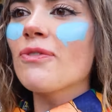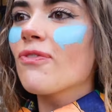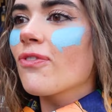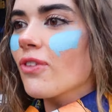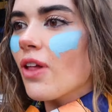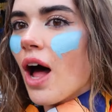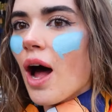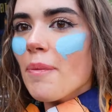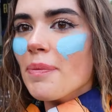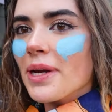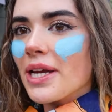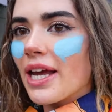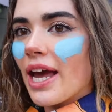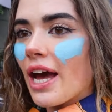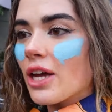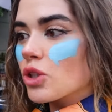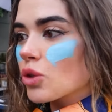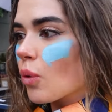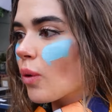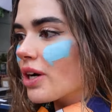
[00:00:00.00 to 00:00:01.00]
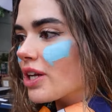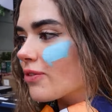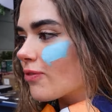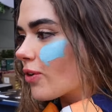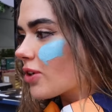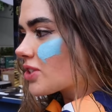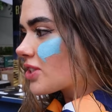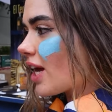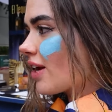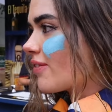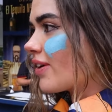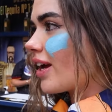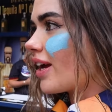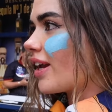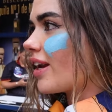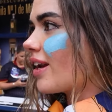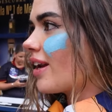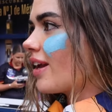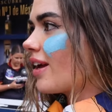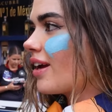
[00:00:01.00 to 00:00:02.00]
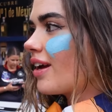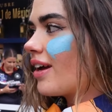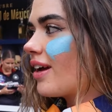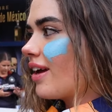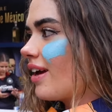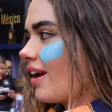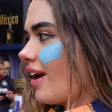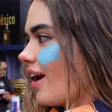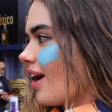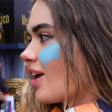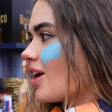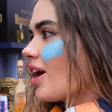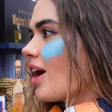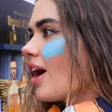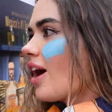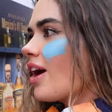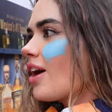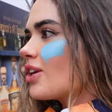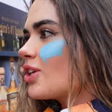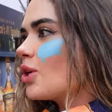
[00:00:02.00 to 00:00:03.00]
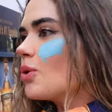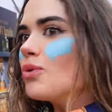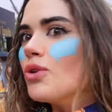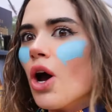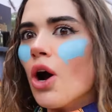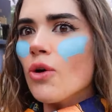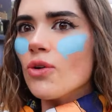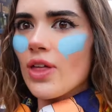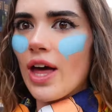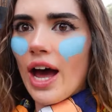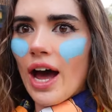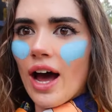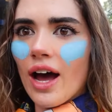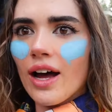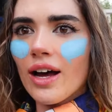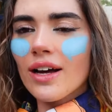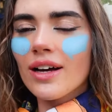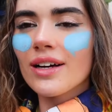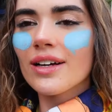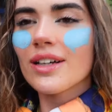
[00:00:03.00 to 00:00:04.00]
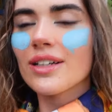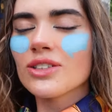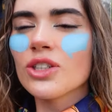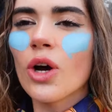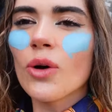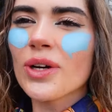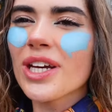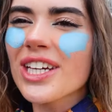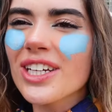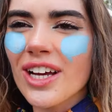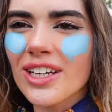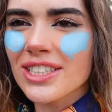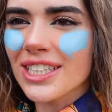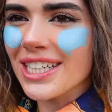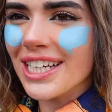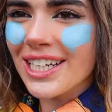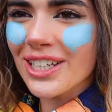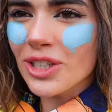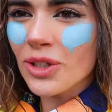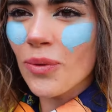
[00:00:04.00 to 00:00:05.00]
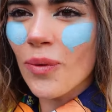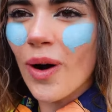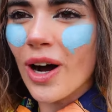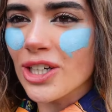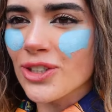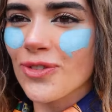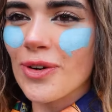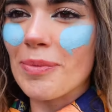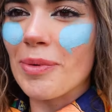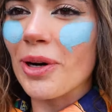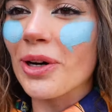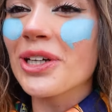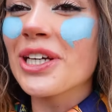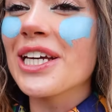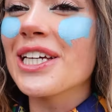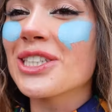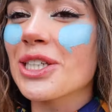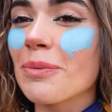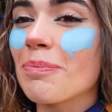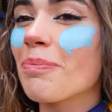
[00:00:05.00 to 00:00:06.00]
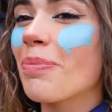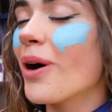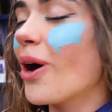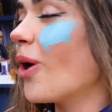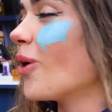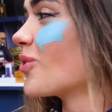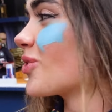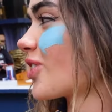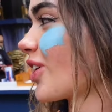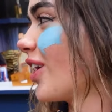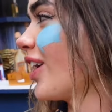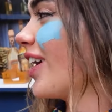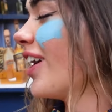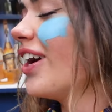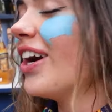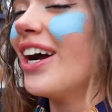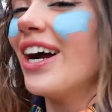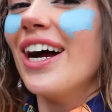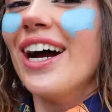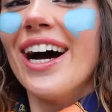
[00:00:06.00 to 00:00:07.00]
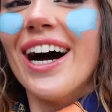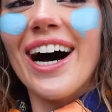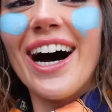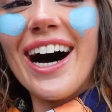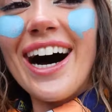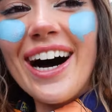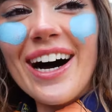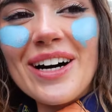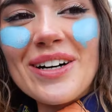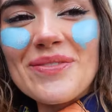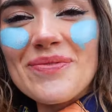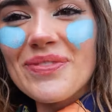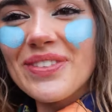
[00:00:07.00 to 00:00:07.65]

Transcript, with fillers: been swapping 24-7. You know that. No, he doesn't. He doesn't watch football. He doesn't. Whoa! Whoa! Um,